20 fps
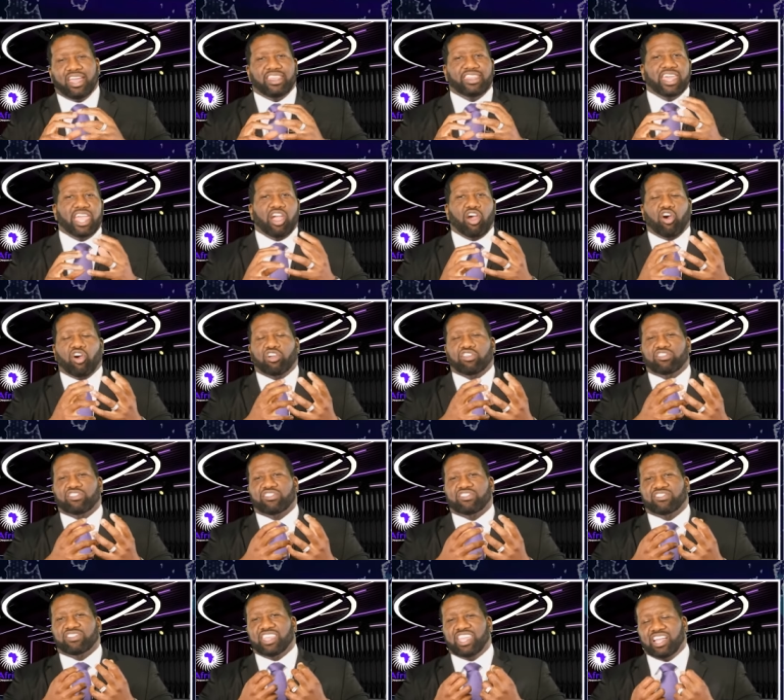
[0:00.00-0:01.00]
They are
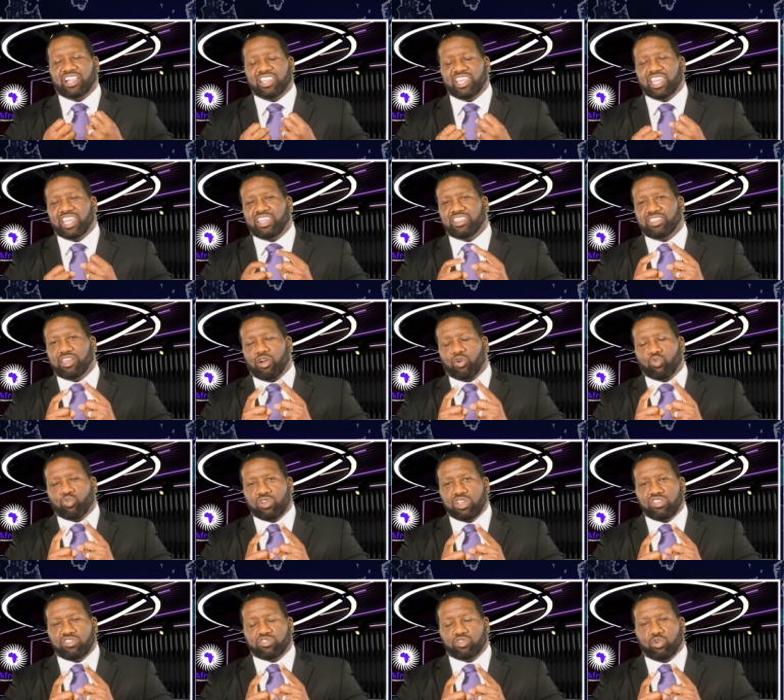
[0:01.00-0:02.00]
stealing their
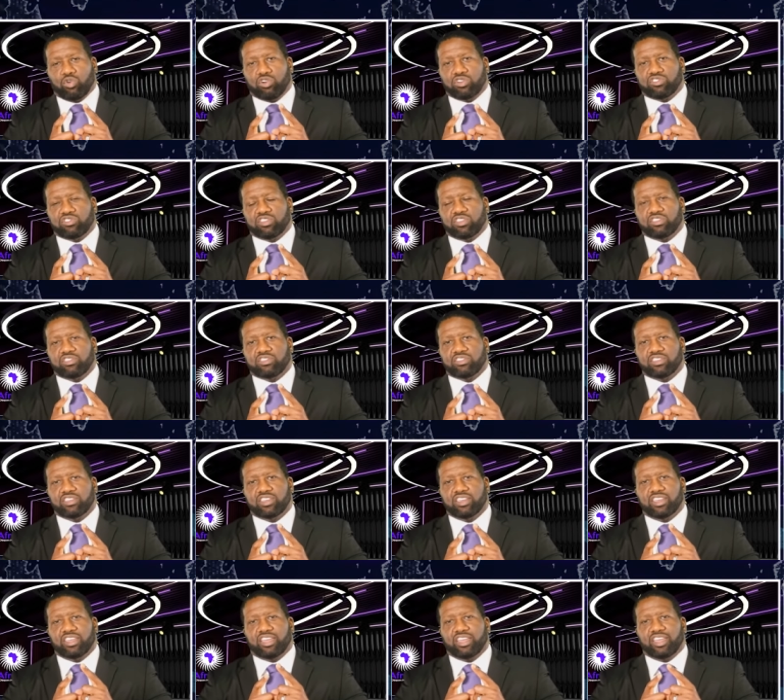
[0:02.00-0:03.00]
resources.
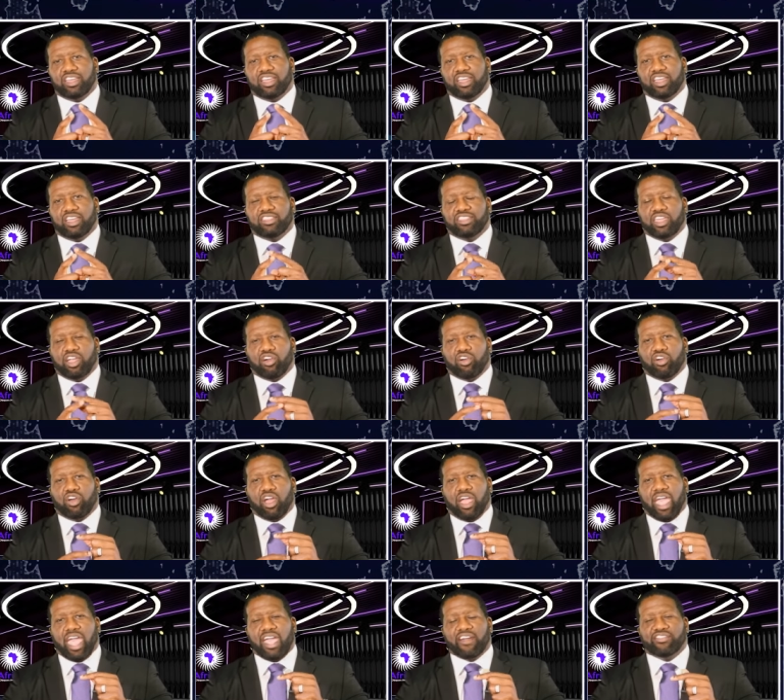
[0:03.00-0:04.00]
They are
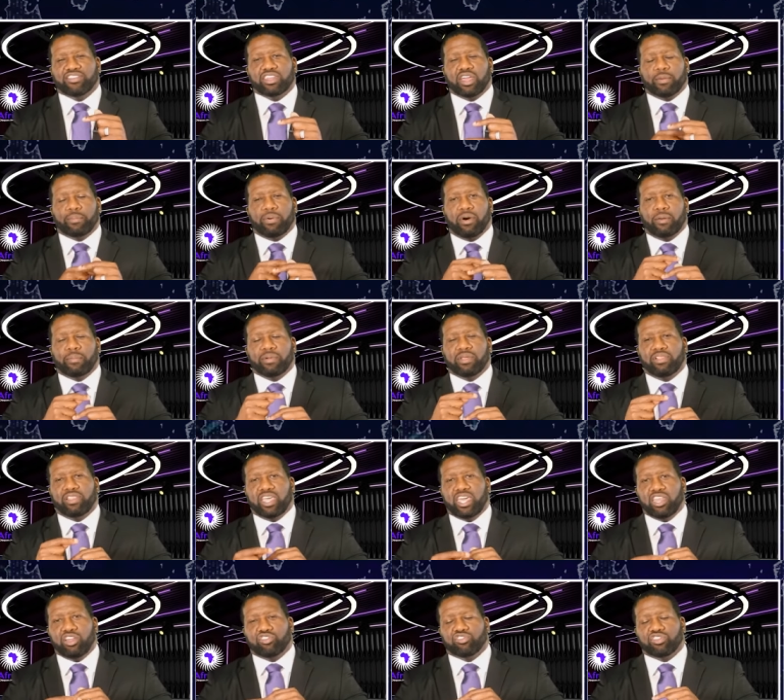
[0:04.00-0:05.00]
having their puppet
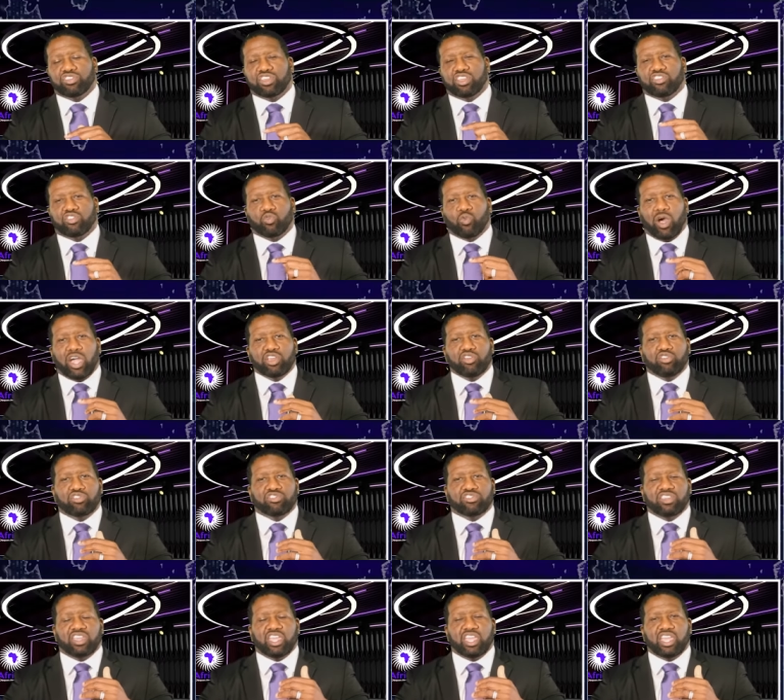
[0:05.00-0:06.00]
leaders. And this is why you're
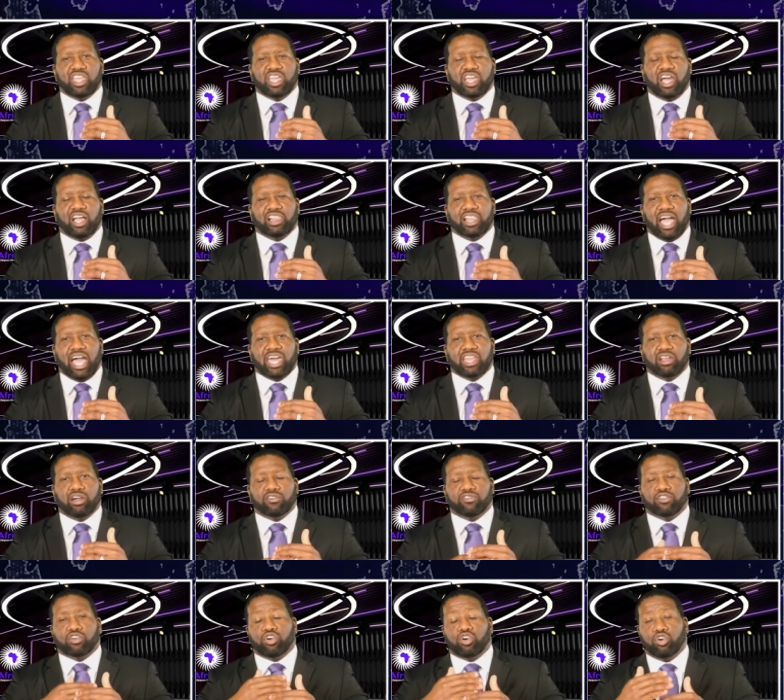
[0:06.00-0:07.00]
seeing a lot
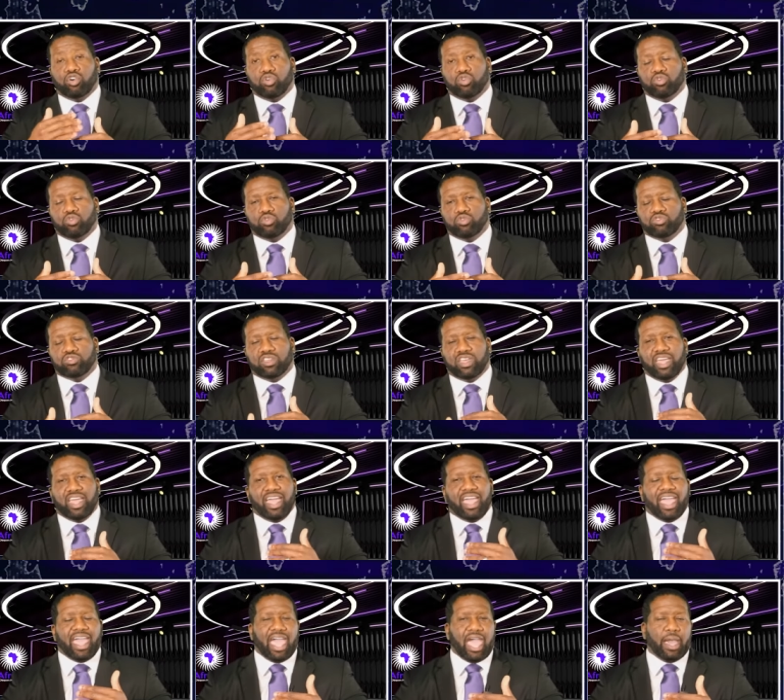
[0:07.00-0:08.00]
of coups
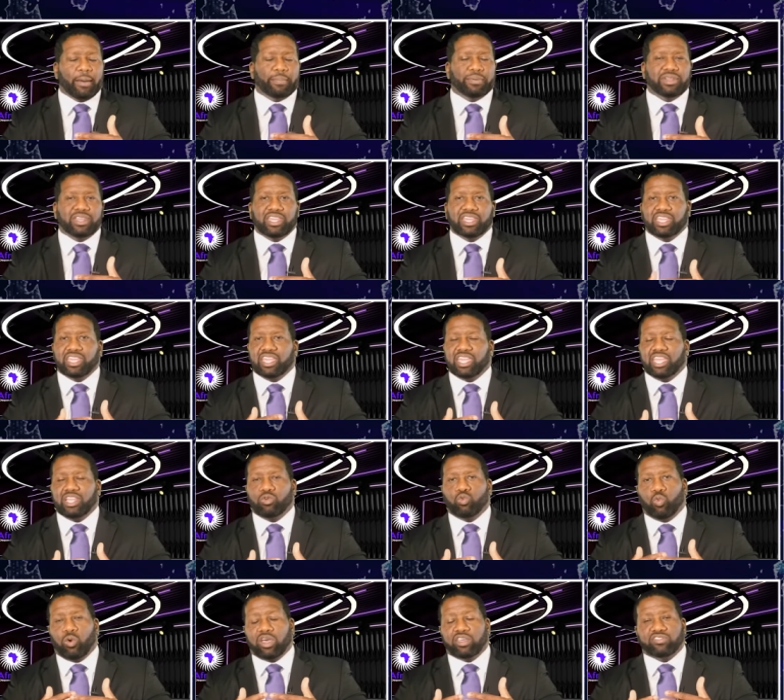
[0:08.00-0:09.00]
happening
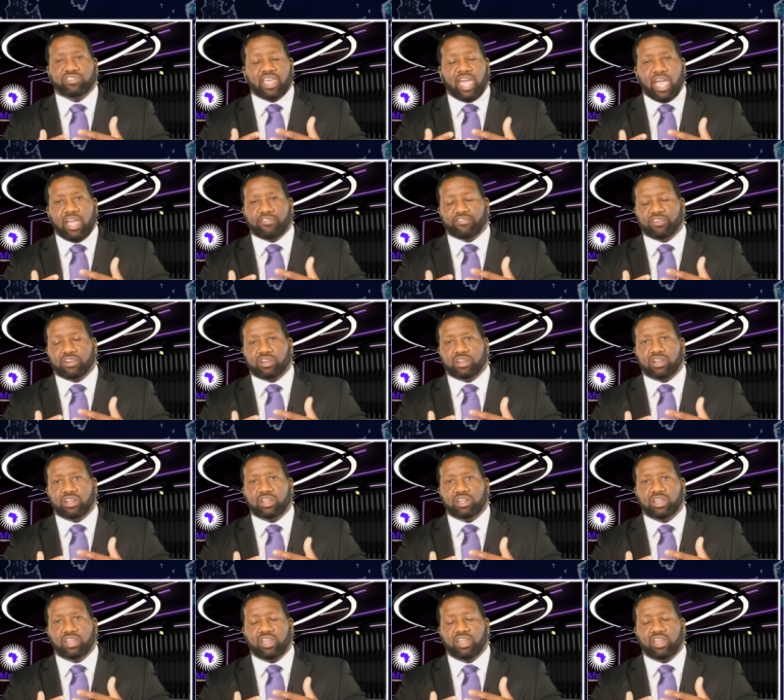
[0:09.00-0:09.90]
in West Africa.